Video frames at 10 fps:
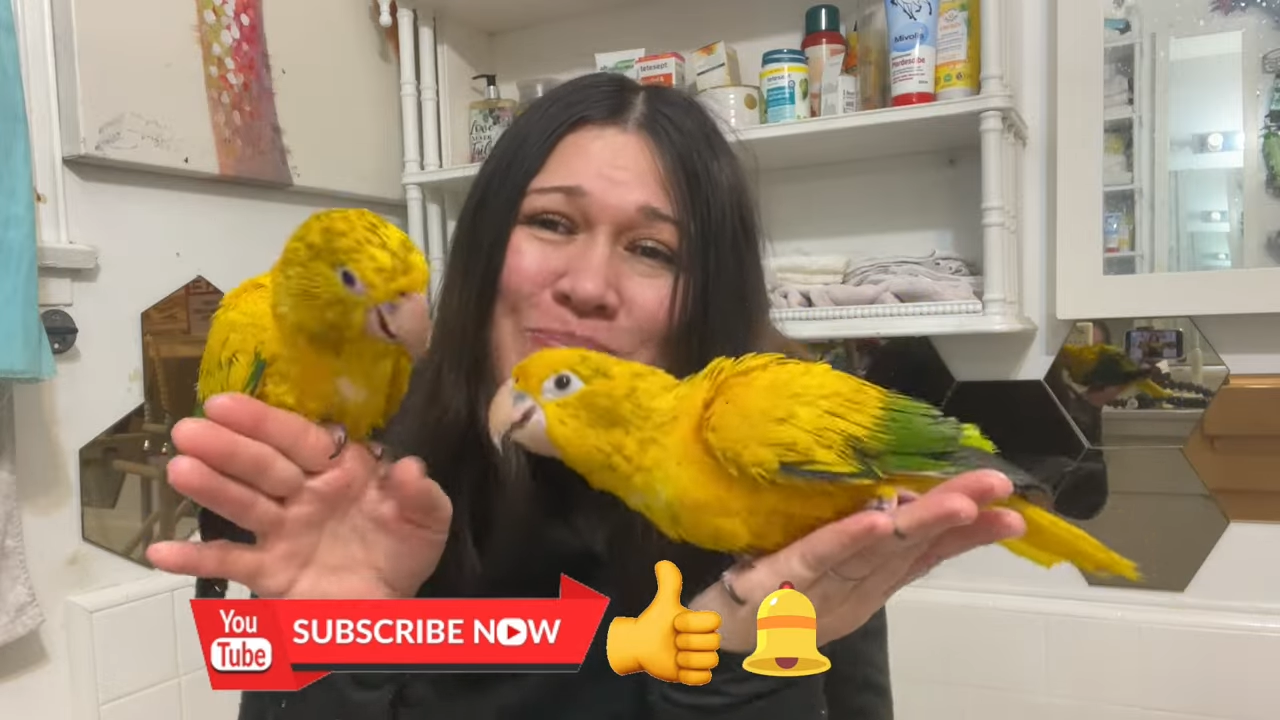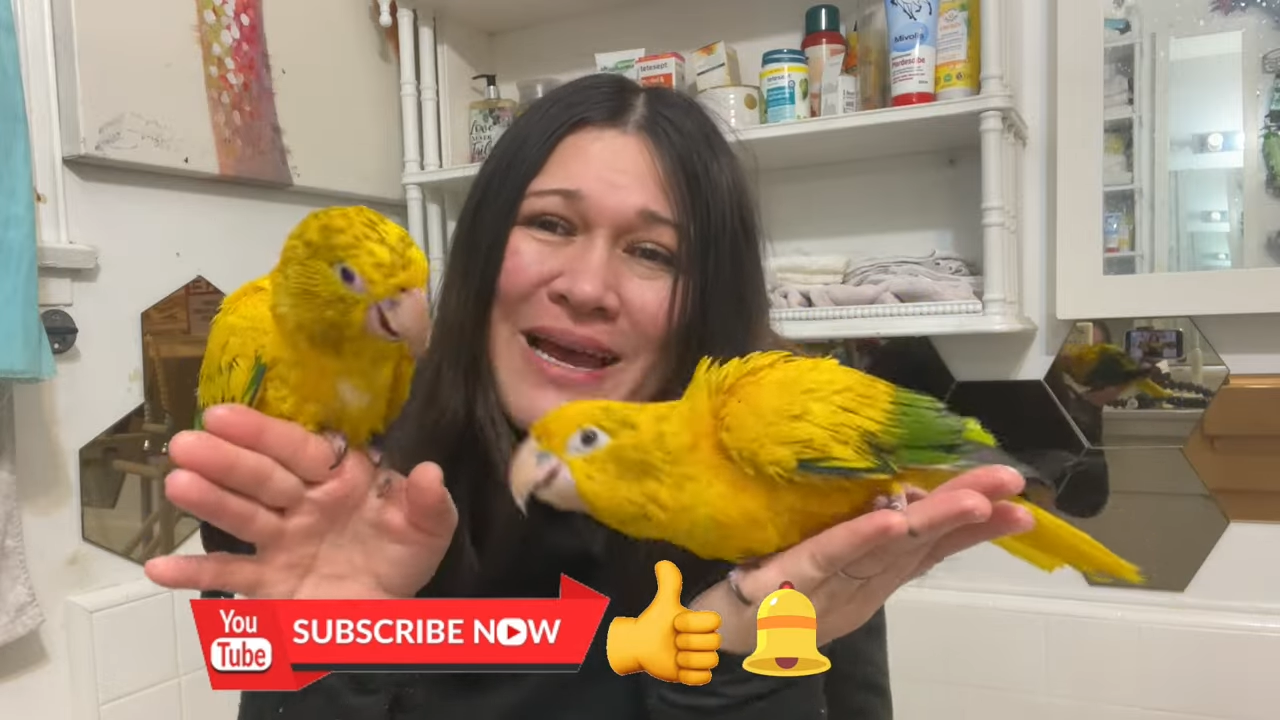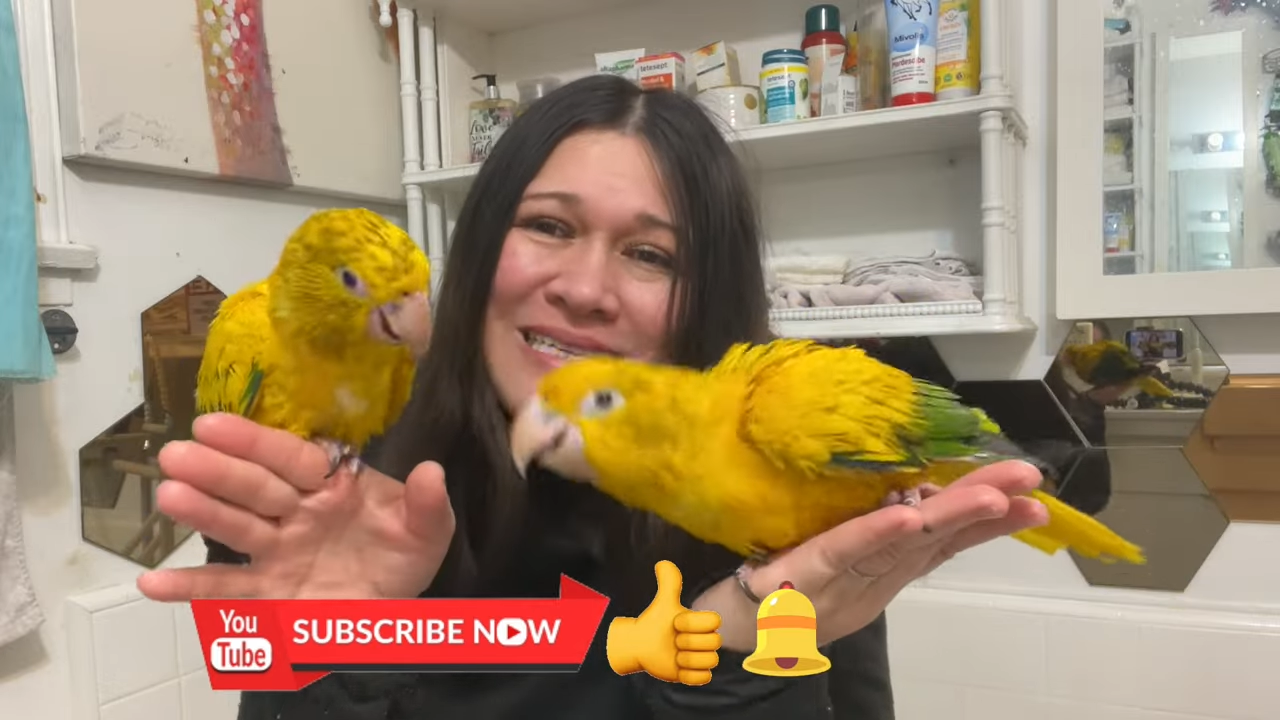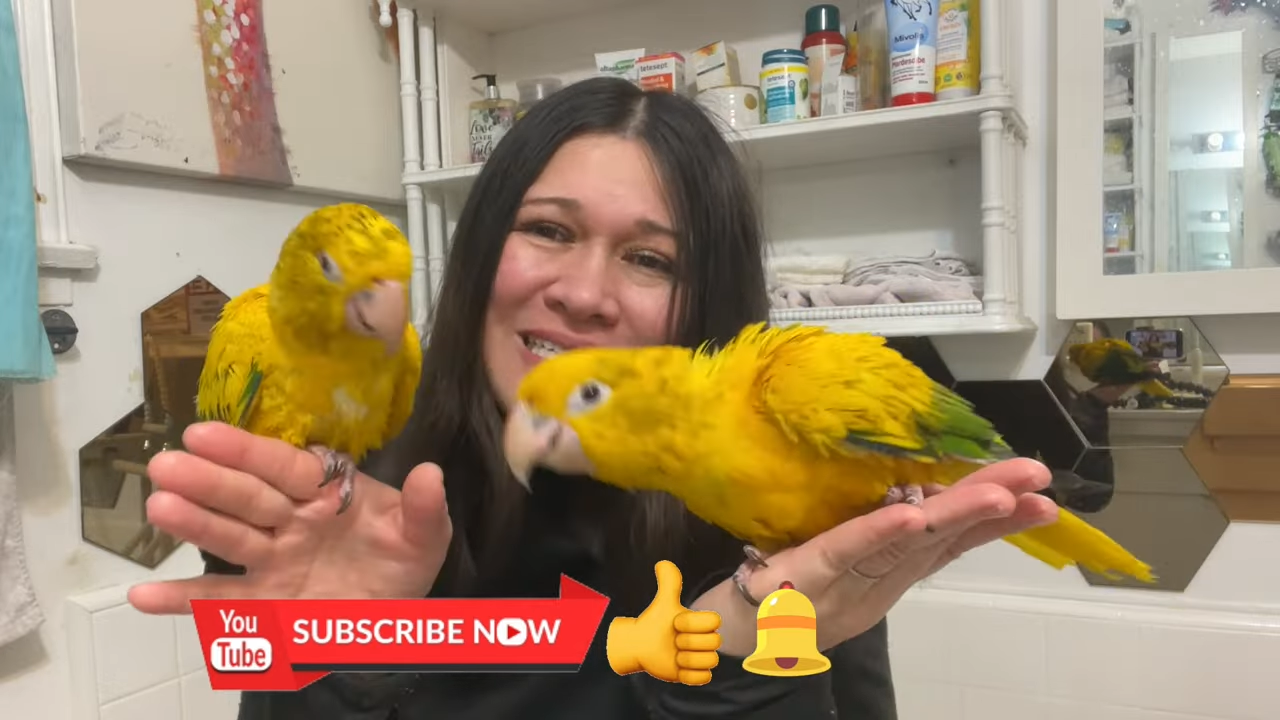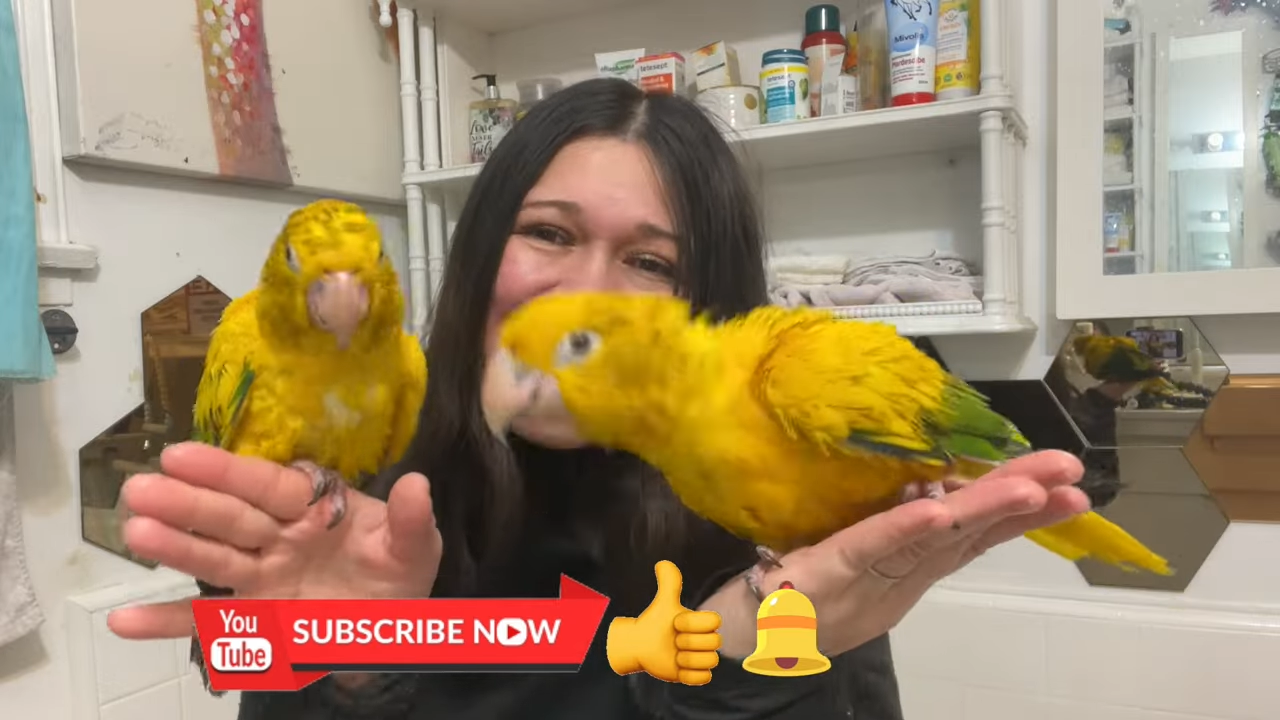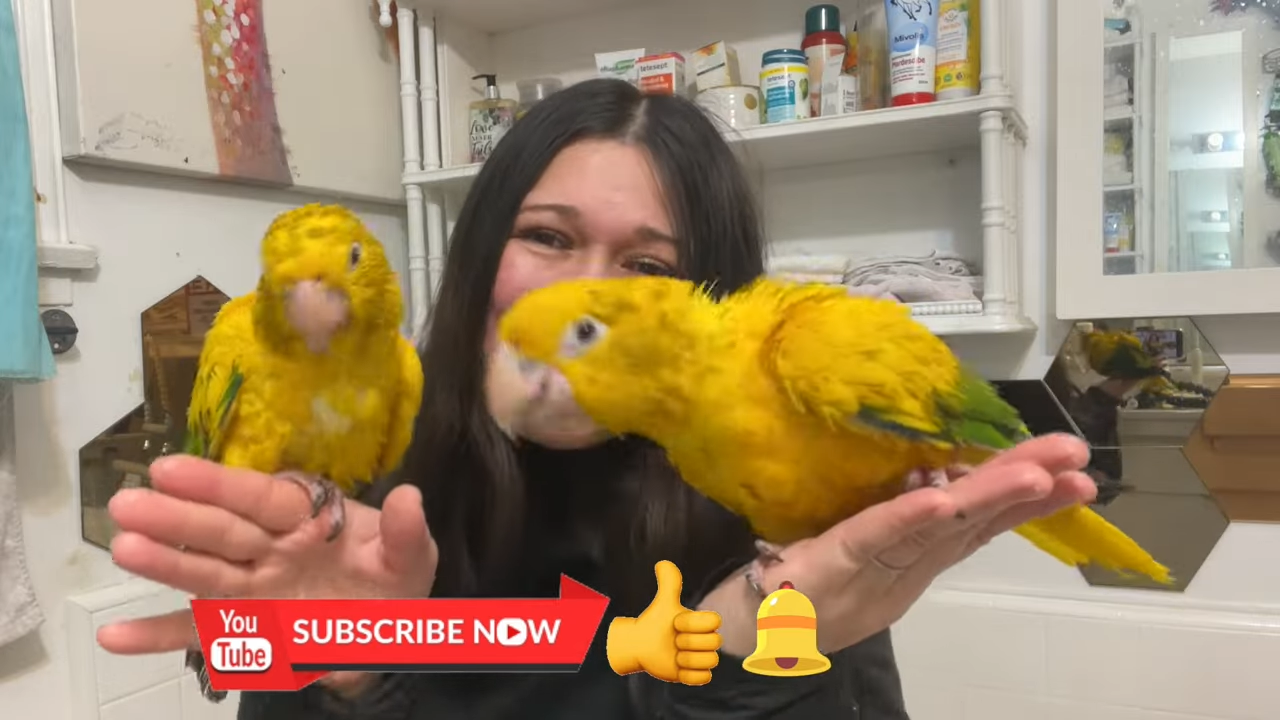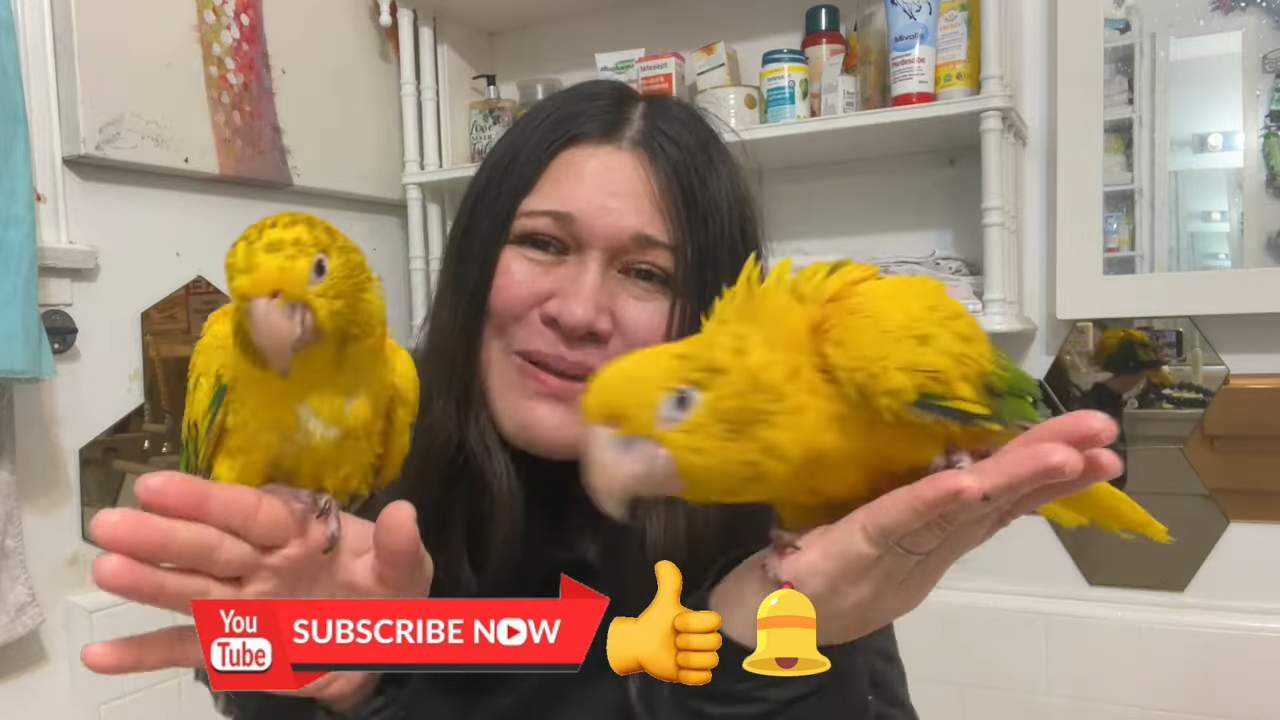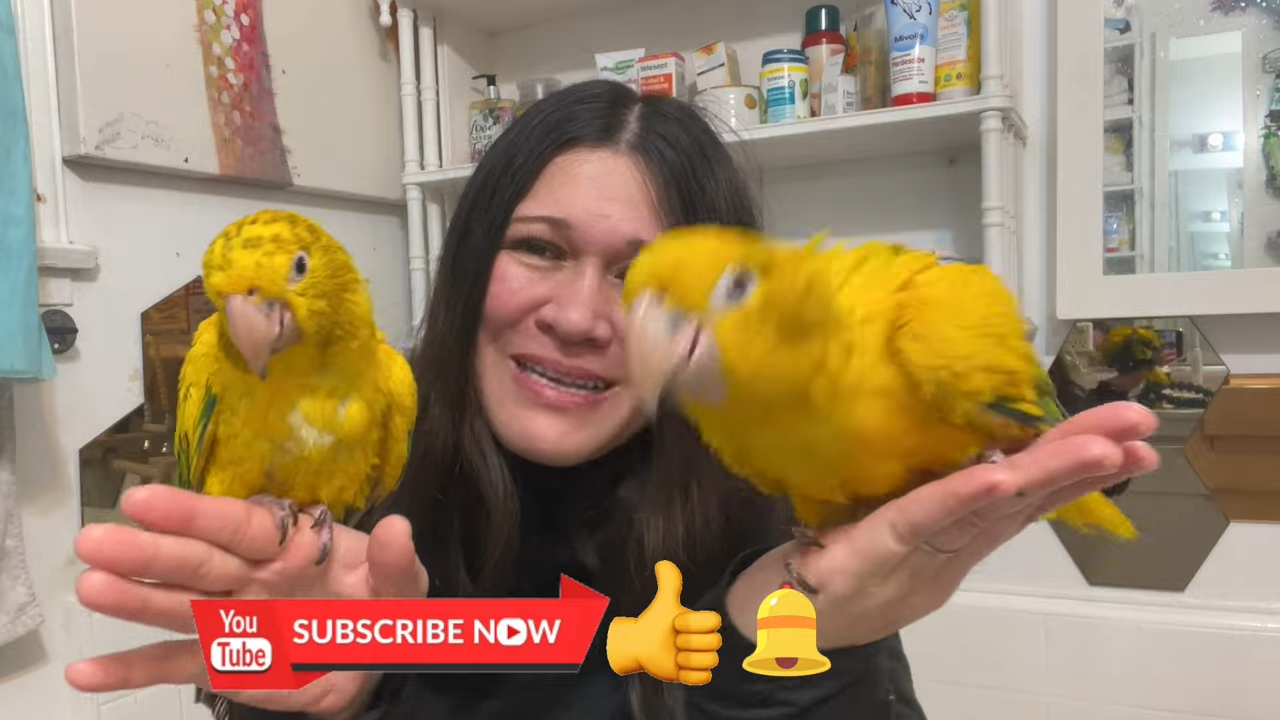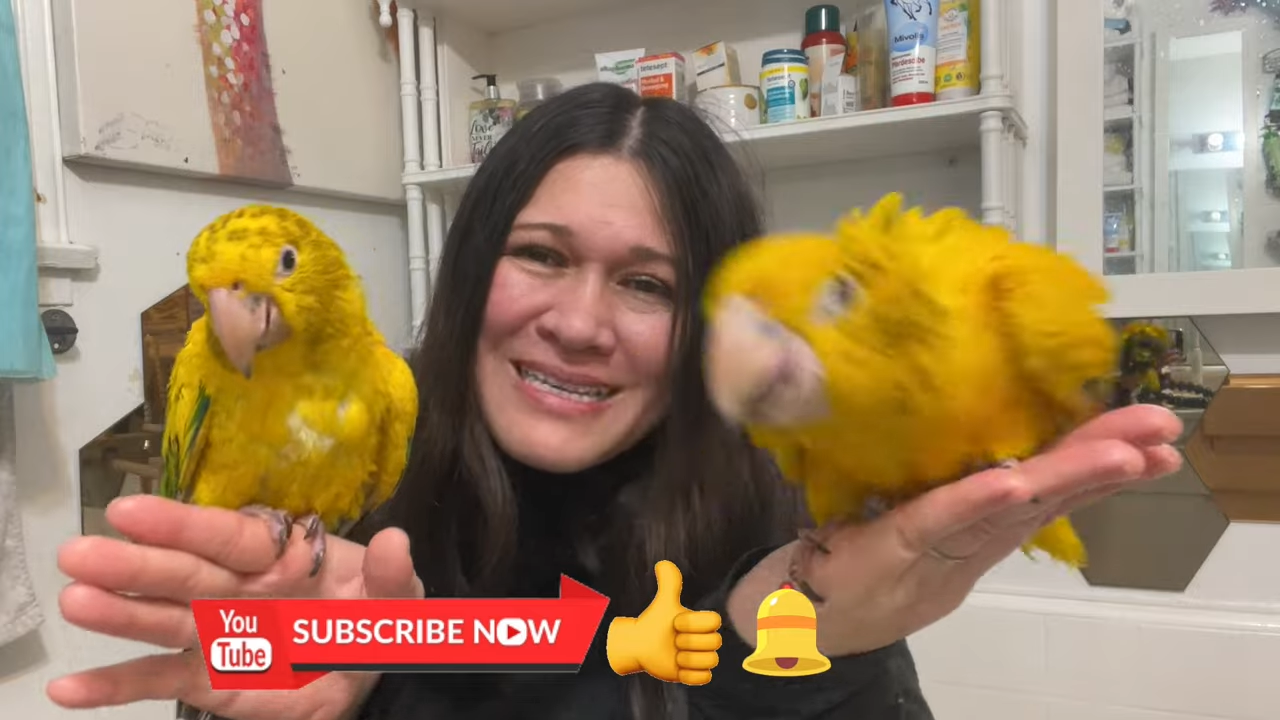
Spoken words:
Petzholdt.